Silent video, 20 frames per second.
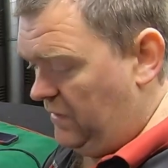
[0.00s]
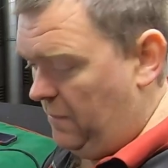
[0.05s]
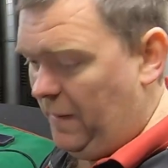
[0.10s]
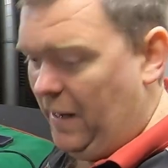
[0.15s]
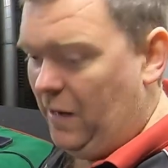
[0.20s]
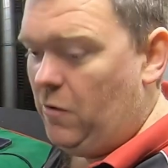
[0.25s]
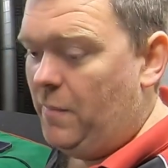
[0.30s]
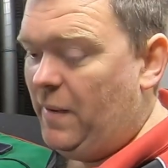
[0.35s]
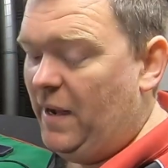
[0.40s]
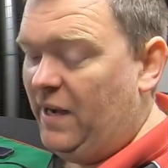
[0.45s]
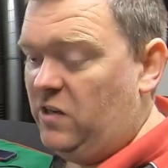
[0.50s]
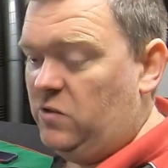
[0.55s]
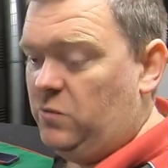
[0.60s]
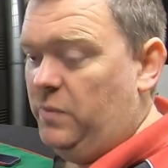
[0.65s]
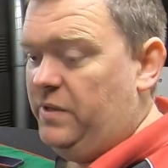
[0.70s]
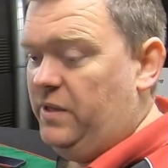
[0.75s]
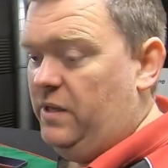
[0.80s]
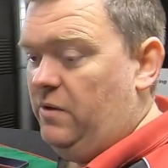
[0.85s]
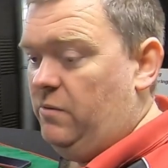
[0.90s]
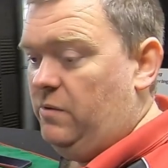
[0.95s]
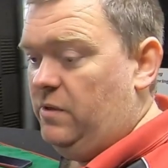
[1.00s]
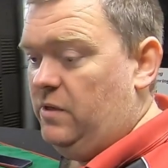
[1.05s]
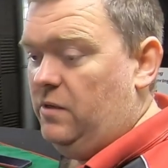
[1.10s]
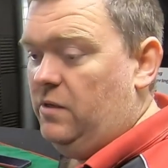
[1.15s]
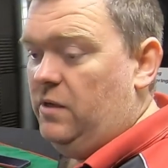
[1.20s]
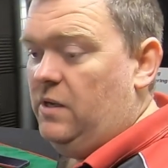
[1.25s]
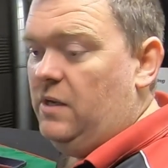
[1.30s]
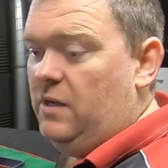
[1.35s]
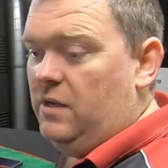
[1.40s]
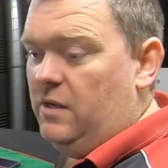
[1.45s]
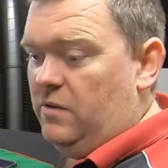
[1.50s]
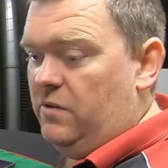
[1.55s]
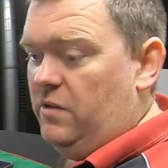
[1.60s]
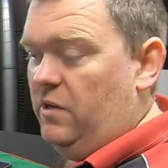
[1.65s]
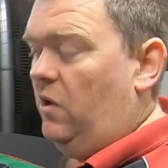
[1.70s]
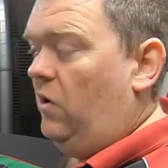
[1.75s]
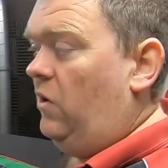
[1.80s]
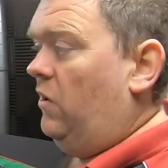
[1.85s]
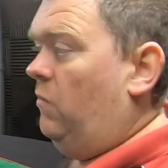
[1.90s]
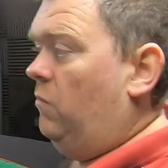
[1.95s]
power banks with you, the
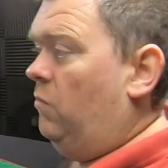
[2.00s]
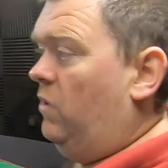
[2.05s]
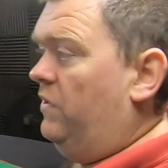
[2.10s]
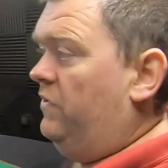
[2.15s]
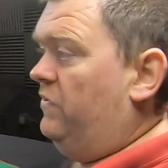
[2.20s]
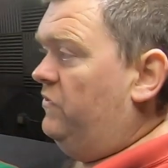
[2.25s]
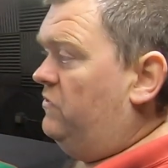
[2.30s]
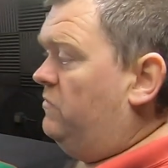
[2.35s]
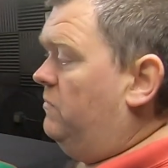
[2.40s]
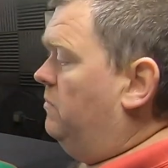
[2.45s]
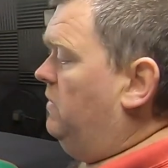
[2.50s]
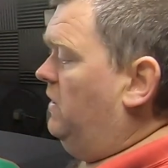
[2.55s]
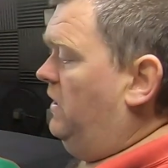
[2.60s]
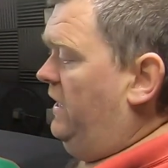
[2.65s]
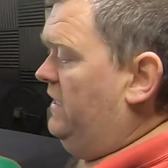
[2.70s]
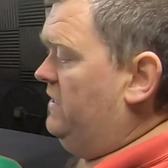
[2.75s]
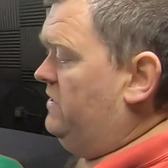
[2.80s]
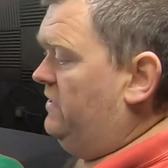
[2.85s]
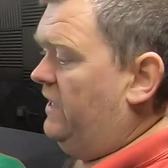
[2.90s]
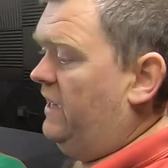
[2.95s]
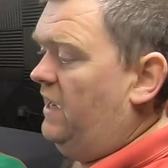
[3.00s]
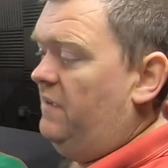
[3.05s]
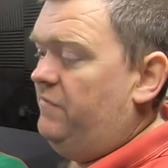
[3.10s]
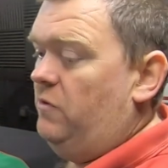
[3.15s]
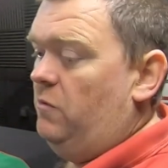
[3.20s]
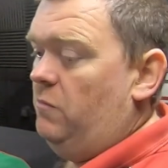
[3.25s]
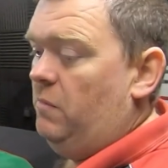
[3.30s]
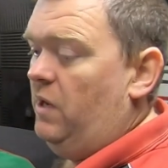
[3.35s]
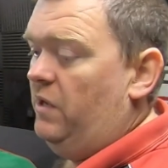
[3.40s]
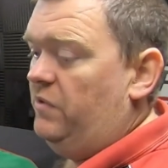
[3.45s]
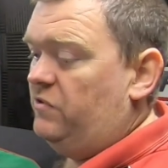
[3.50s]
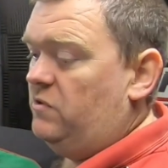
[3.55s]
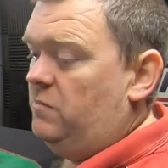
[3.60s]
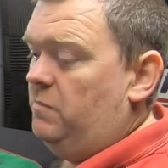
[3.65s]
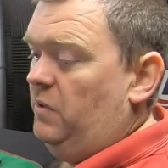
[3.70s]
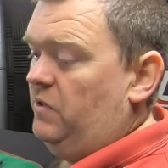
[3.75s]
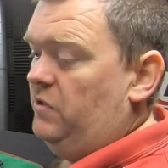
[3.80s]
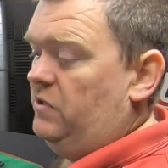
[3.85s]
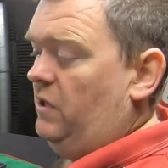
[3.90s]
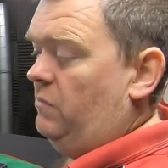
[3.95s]
Lion ones, plug it into that if you
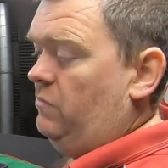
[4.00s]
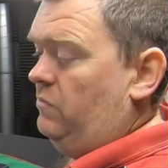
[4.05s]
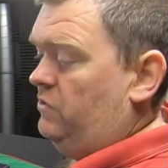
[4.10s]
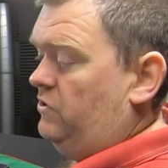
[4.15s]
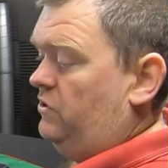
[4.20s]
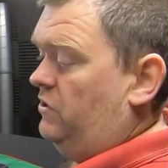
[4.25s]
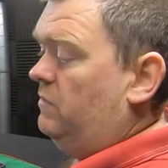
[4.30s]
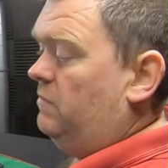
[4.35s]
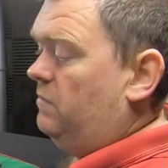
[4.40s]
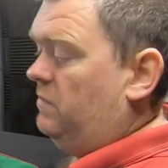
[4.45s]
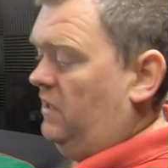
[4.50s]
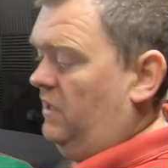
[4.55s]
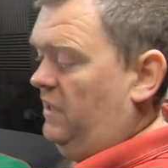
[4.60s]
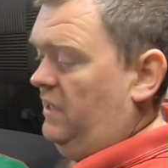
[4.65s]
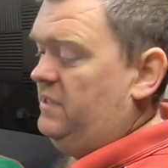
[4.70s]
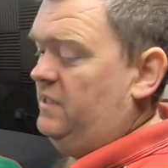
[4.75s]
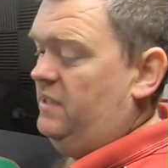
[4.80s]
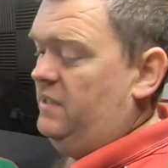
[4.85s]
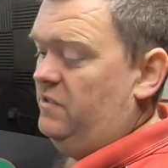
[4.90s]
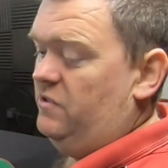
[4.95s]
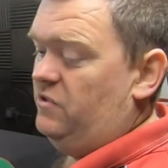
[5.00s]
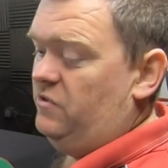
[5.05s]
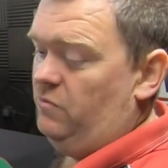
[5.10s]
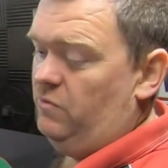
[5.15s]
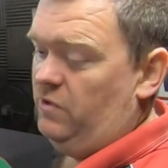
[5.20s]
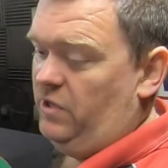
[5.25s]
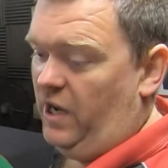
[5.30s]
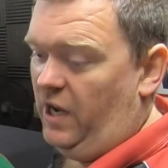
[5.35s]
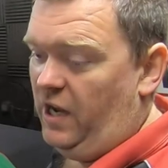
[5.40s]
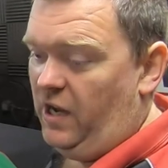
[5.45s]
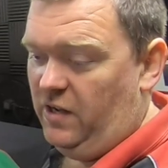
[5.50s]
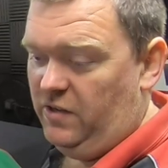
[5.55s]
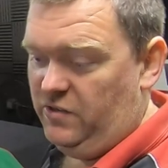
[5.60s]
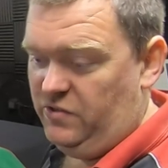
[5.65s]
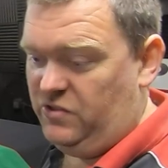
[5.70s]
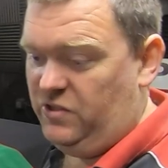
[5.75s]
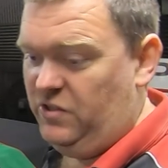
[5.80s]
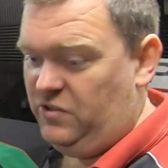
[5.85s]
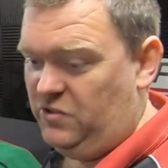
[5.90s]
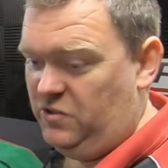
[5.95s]
must, but don't plug it into the car's
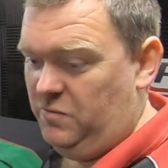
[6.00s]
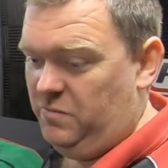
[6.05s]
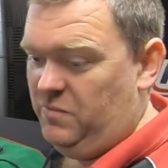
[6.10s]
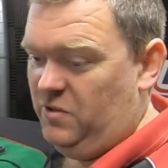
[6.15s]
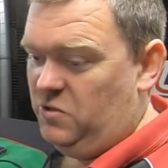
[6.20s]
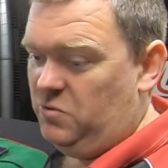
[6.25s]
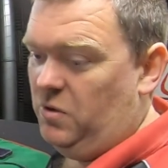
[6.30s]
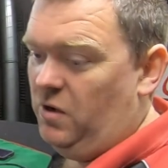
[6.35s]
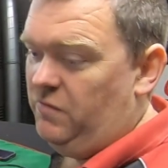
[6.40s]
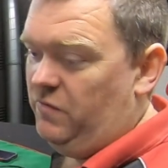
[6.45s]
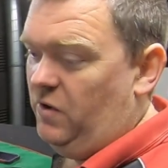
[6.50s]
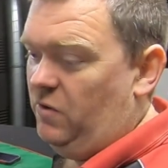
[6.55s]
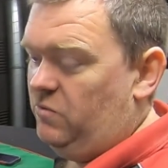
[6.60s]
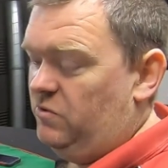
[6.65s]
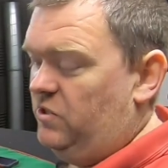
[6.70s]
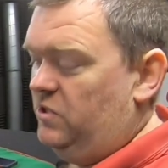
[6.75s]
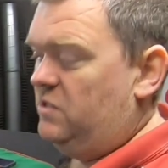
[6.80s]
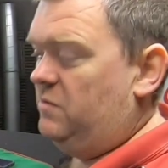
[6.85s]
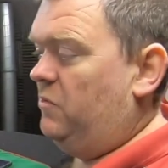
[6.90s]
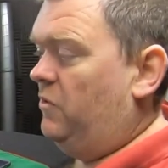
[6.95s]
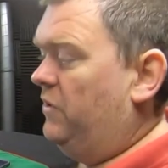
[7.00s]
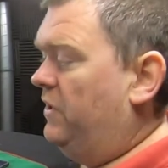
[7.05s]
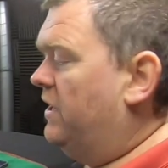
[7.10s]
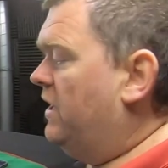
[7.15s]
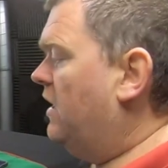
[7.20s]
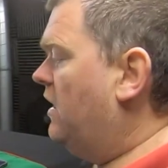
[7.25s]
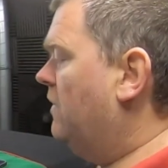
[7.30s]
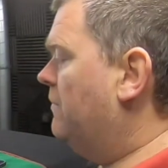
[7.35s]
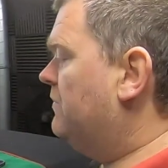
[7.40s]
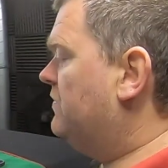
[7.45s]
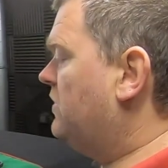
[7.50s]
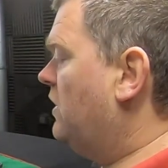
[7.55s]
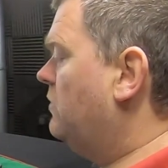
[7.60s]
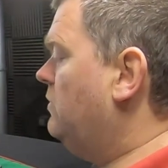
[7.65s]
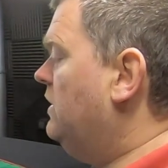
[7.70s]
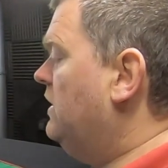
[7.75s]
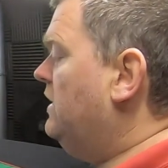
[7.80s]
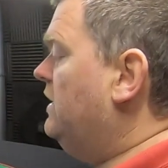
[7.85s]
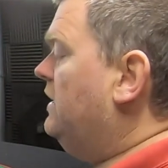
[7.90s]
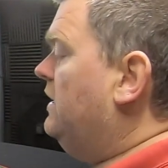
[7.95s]
system, the 12 volt system on the car.
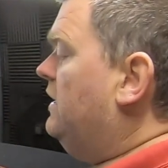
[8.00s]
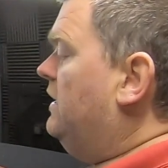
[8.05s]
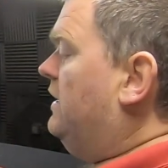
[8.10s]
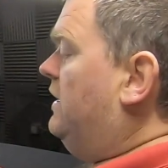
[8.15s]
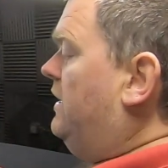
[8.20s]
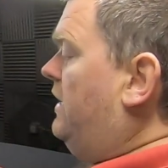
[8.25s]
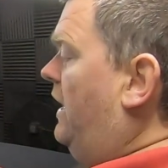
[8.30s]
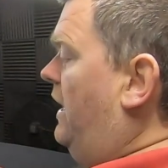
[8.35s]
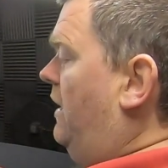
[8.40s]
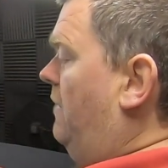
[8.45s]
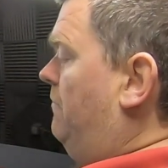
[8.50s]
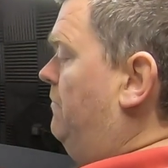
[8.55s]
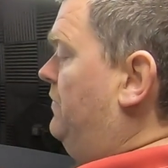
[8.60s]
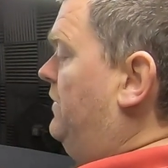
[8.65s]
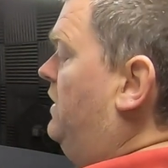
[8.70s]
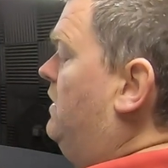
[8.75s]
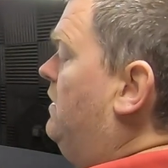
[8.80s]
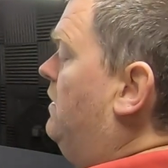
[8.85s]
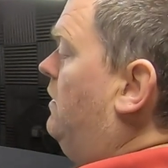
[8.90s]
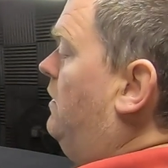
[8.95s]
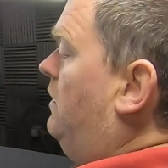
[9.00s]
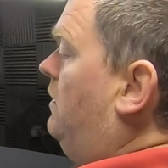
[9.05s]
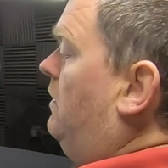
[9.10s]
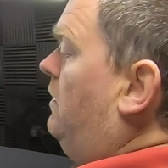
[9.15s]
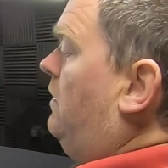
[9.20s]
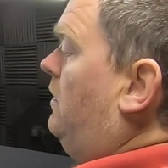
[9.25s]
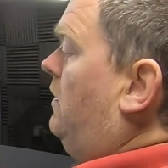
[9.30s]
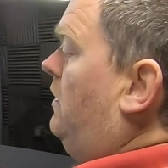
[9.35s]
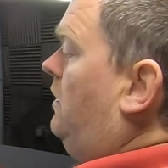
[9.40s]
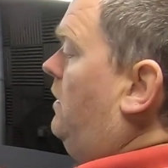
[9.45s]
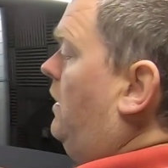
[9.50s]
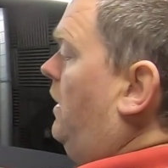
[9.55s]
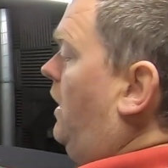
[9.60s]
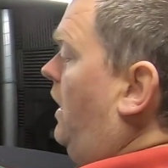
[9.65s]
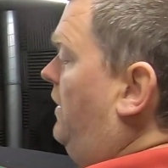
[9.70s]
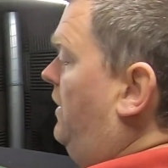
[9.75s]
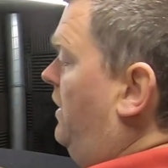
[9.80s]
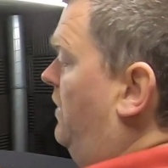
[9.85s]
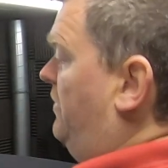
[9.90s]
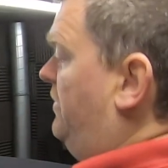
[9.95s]
So
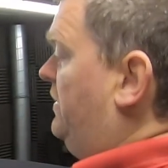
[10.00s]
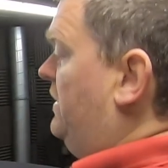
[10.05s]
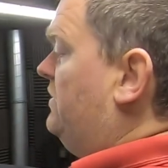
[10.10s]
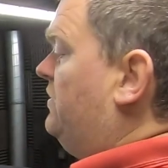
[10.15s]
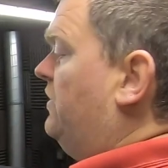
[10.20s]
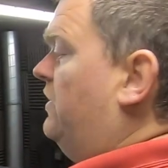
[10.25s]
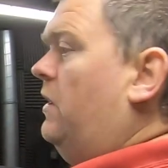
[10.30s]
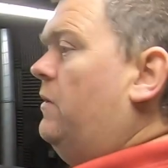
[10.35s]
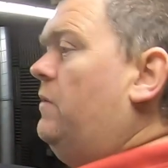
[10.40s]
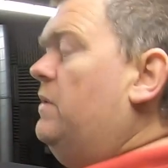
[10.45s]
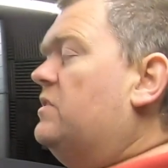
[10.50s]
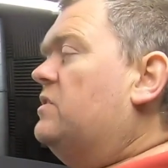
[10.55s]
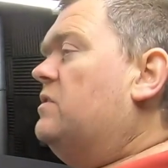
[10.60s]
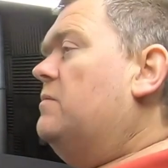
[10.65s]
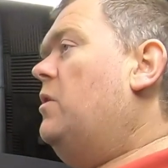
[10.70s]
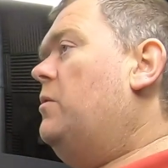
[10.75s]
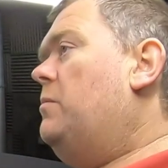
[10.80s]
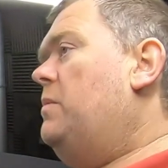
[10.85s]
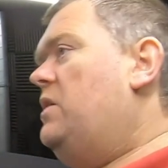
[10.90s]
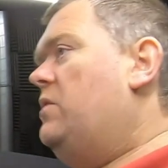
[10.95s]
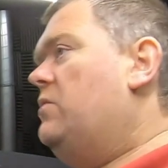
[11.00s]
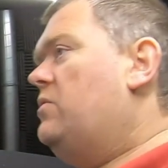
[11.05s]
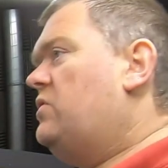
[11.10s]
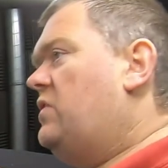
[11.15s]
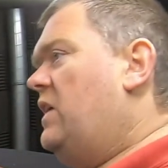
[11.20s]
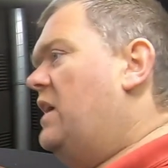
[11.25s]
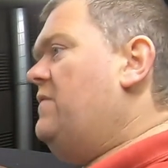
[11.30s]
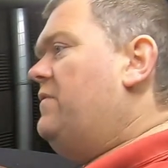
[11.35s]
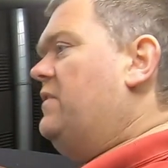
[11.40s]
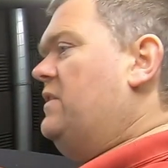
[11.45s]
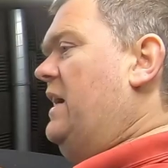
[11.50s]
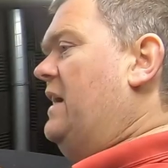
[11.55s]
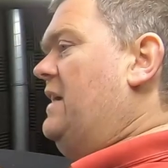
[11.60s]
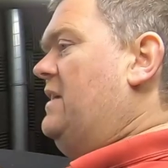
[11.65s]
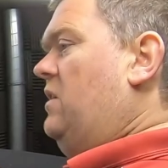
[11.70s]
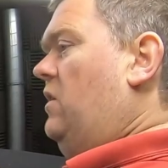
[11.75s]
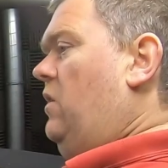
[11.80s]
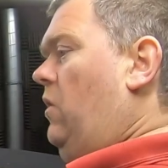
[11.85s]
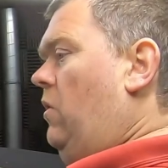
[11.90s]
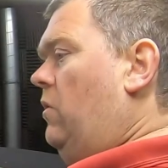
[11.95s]
another thing to note is the moment you save a
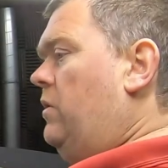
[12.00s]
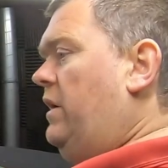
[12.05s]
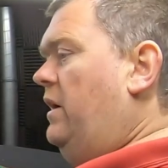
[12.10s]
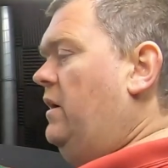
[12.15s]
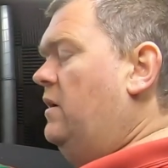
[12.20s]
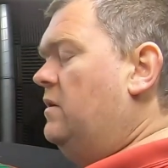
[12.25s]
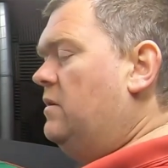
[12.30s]
data log,